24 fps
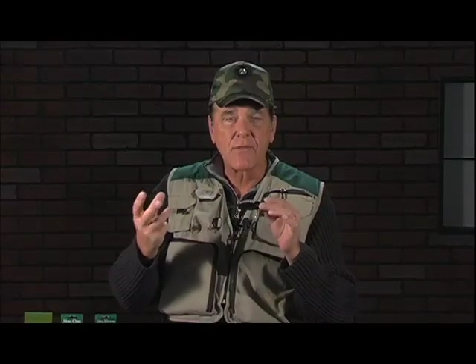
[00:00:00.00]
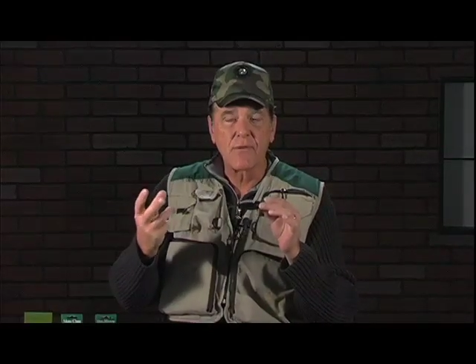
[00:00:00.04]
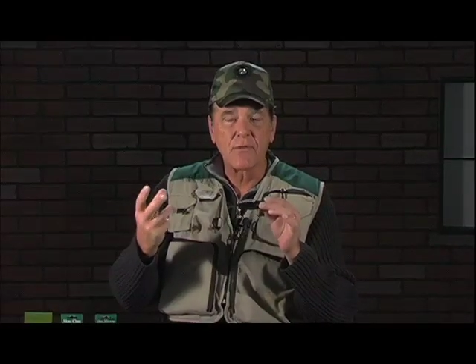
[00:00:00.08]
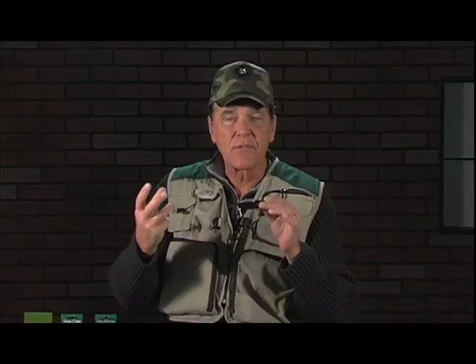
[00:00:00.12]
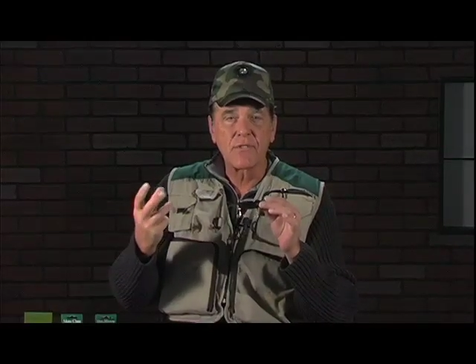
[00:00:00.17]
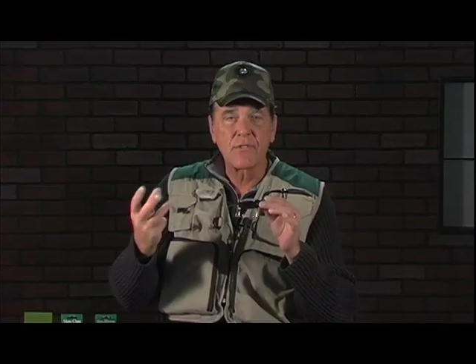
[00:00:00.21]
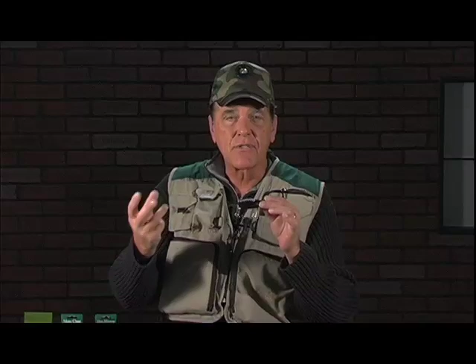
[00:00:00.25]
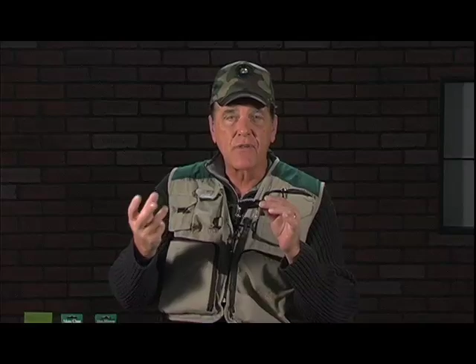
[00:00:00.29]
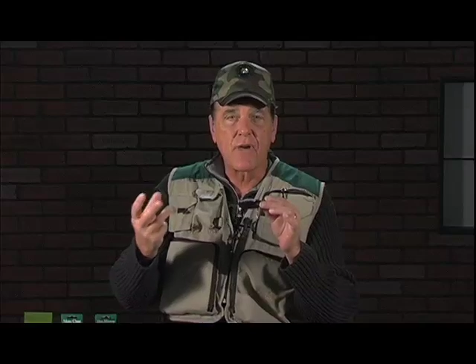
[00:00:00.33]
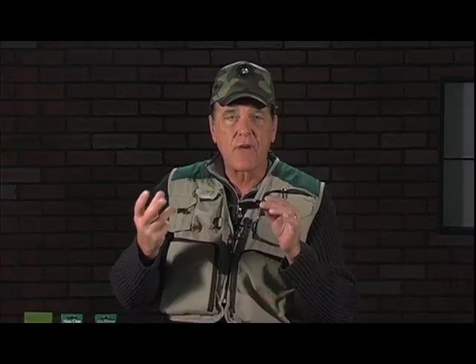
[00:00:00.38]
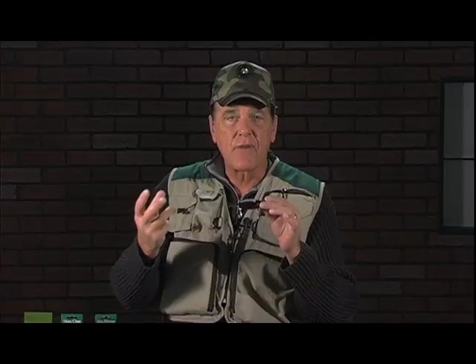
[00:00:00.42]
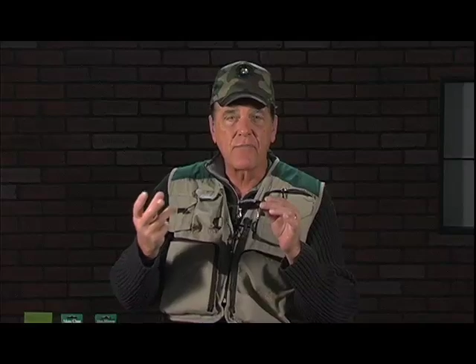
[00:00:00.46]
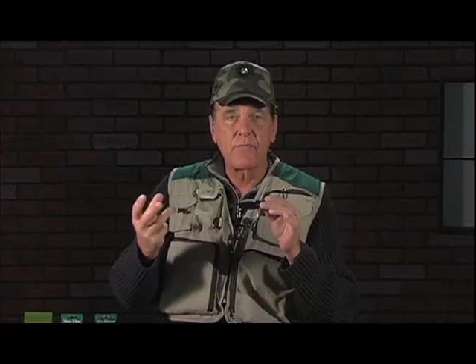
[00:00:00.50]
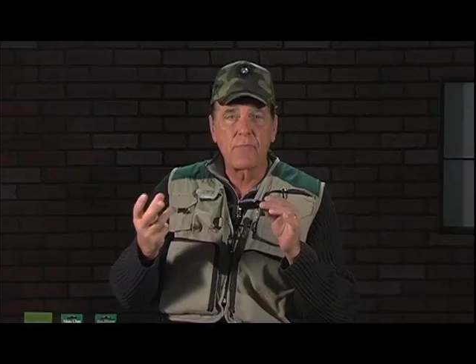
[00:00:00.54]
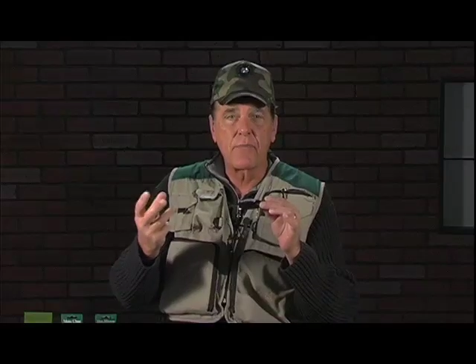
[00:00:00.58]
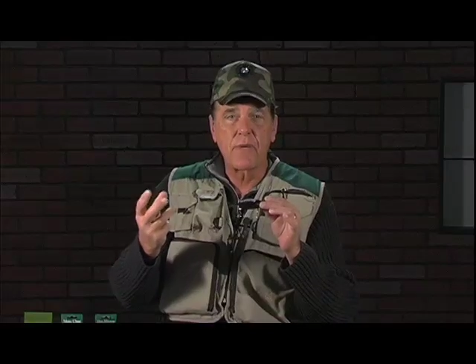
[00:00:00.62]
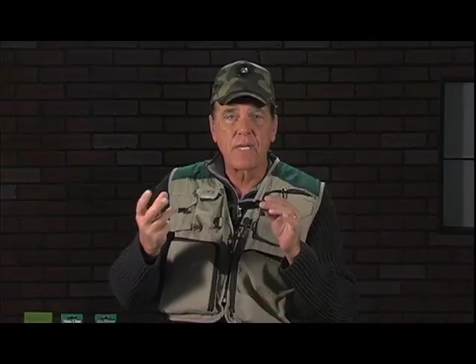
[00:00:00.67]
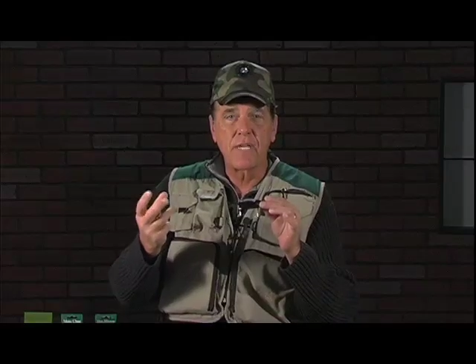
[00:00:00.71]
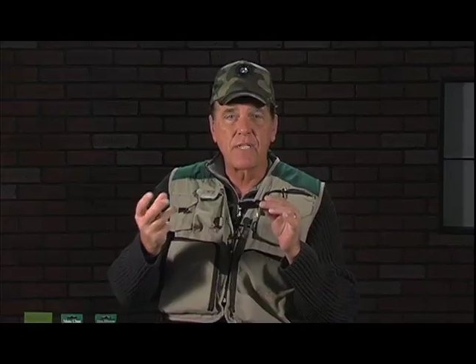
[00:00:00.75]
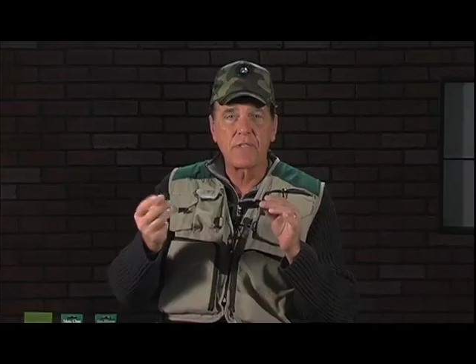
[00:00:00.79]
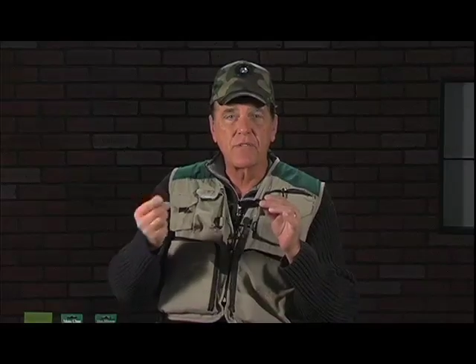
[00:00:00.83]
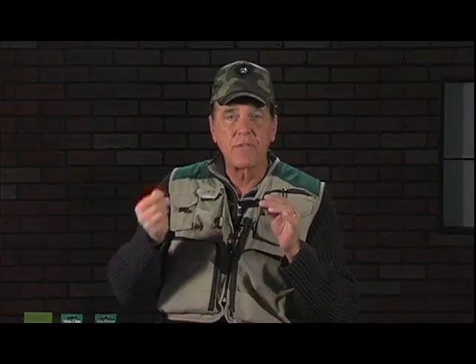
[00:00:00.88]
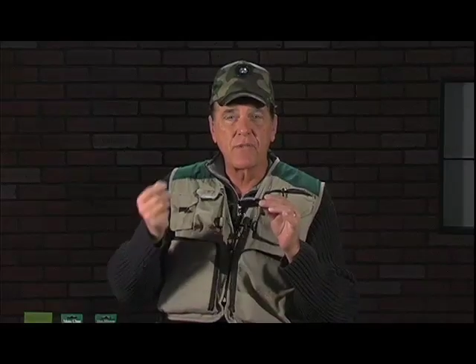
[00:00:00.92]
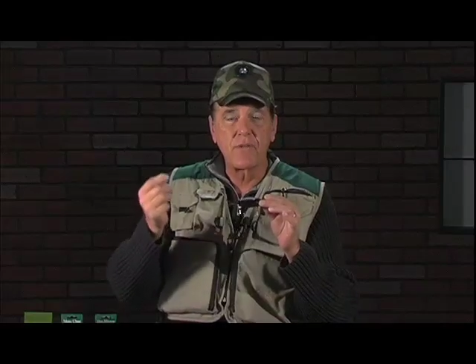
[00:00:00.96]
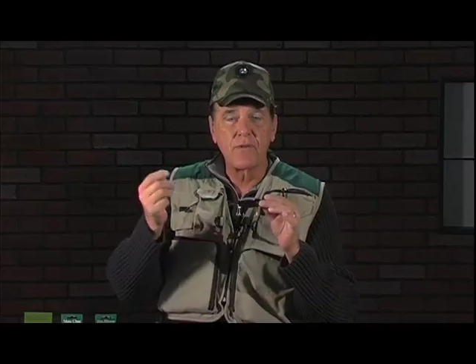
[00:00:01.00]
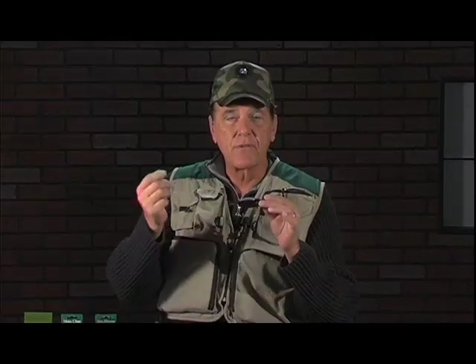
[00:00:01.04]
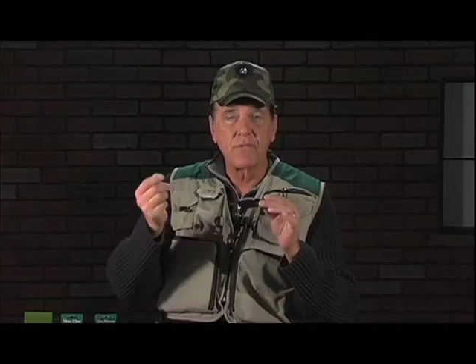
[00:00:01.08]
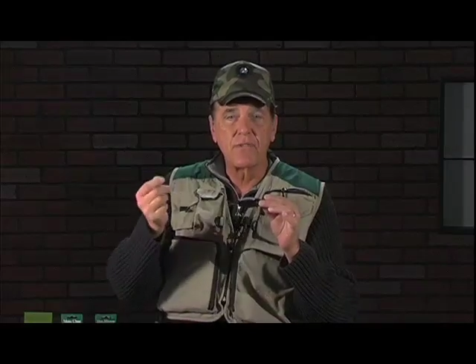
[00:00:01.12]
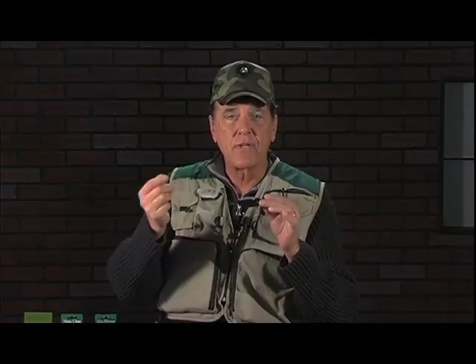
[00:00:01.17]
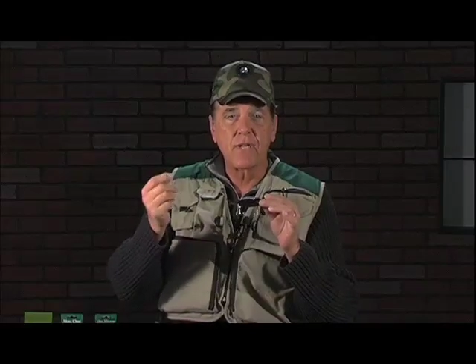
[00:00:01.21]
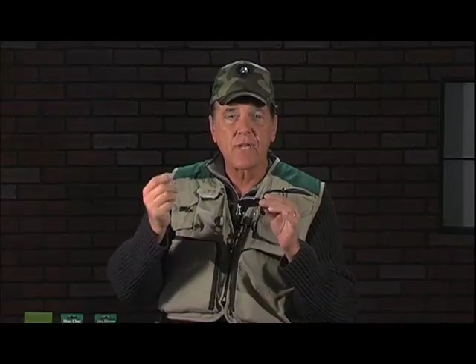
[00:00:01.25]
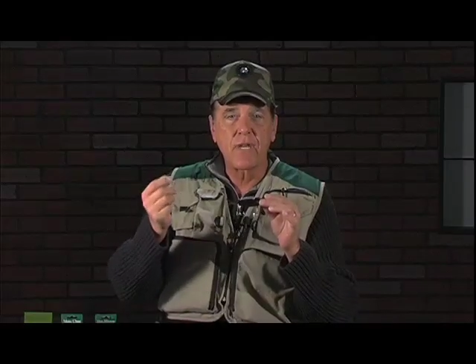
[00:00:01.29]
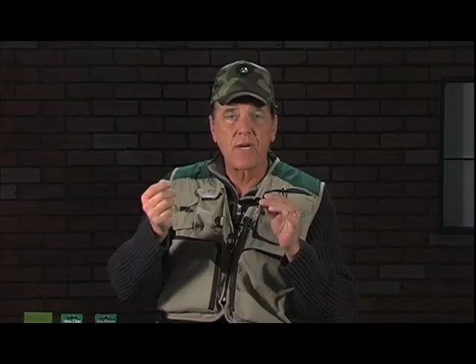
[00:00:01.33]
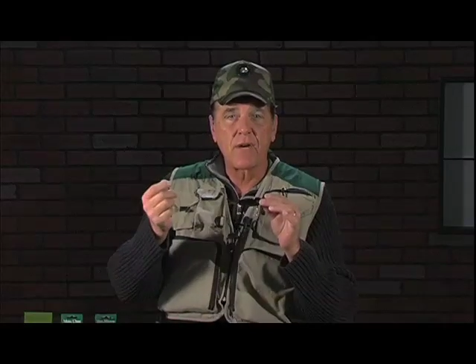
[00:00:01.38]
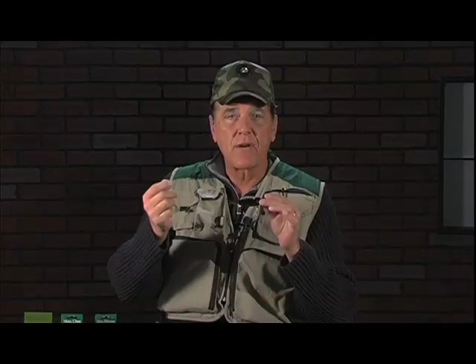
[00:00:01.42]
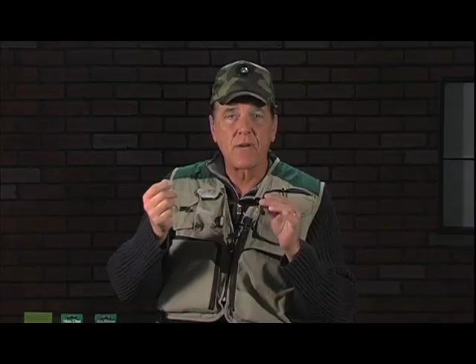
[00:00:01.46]
those soft baits, and you're
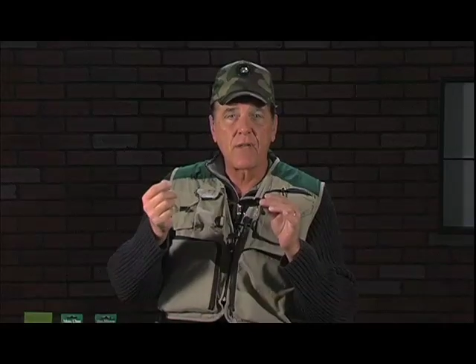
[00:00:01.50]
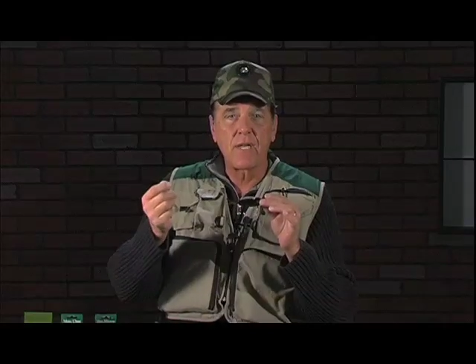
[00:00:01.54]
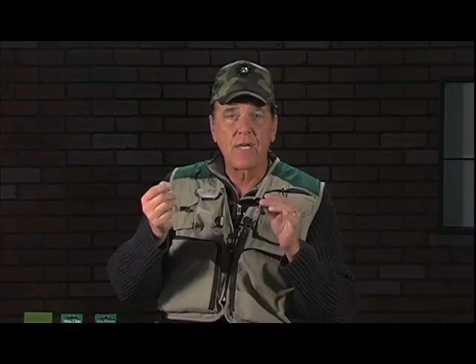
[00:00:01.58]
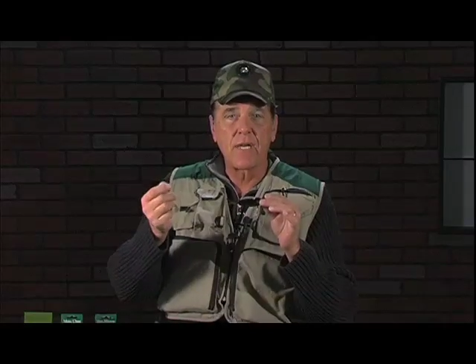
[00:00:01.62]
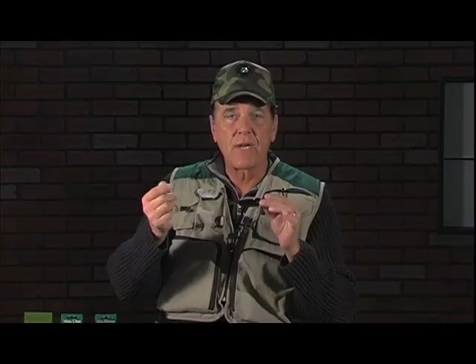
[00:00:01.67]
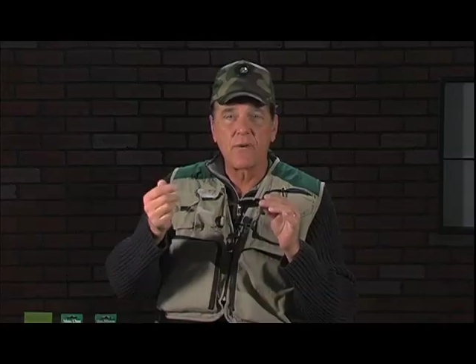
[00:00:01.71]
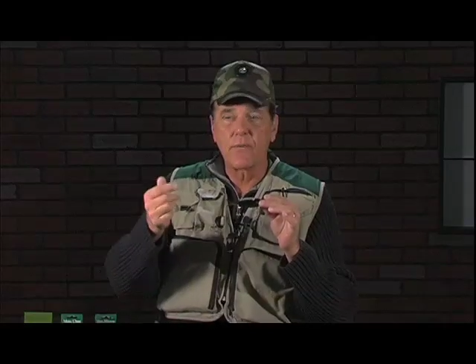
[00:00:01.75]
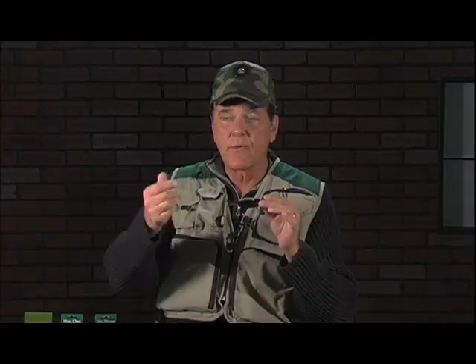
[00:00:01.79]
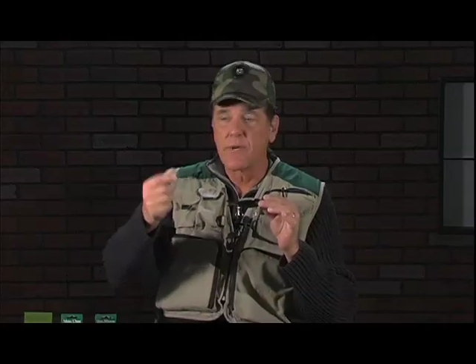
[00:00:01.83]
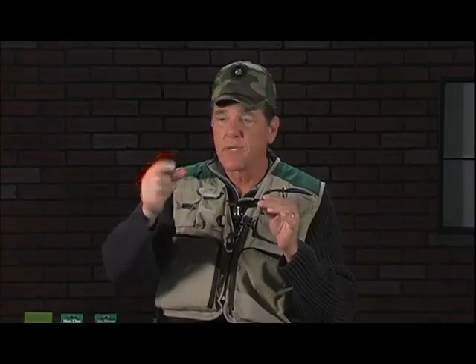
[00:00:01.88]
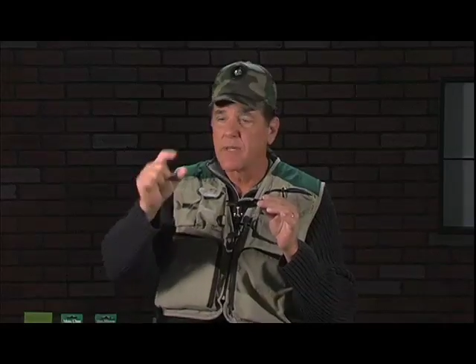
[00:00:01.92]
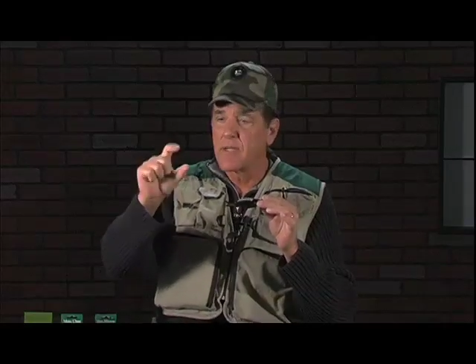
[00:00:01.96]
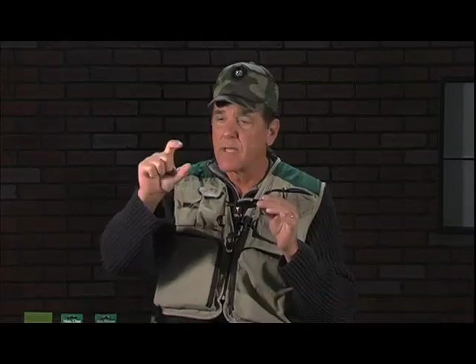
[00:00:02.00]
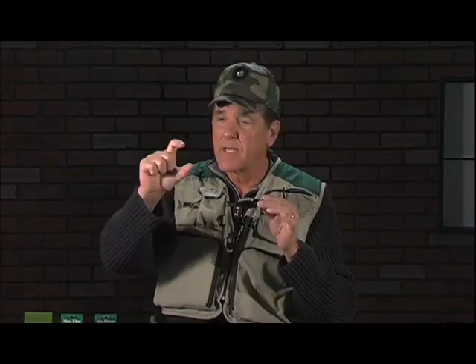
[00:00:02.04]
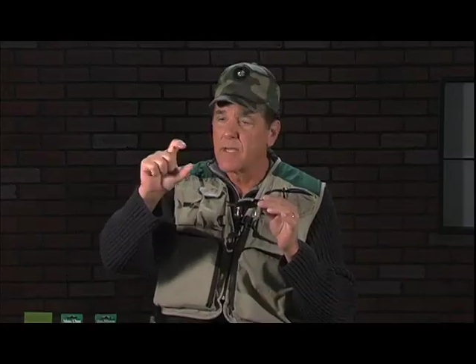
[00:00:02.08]
using a Carolina rig,